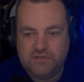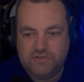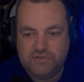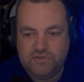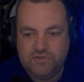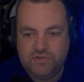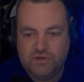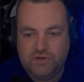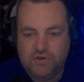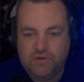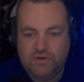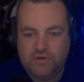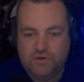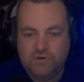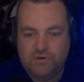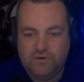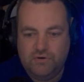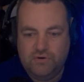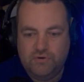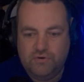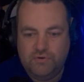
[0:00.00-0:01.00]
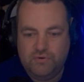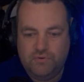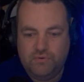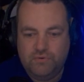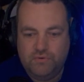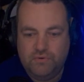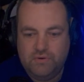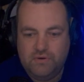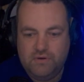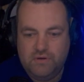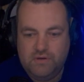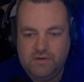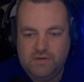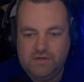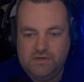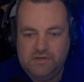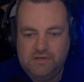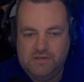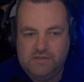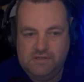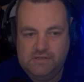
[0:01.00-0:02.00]
no
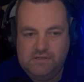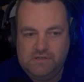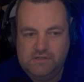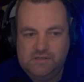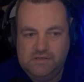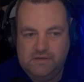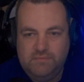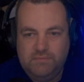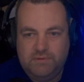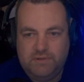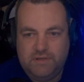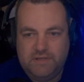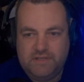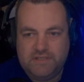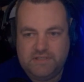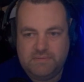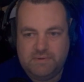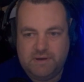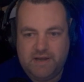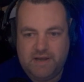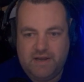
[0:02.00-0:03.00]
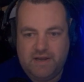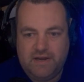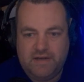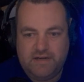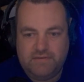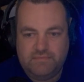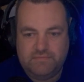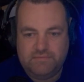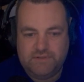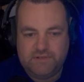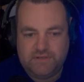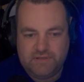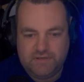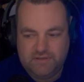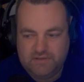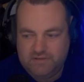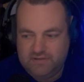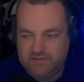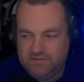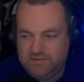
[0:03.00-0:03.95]
place to buy items.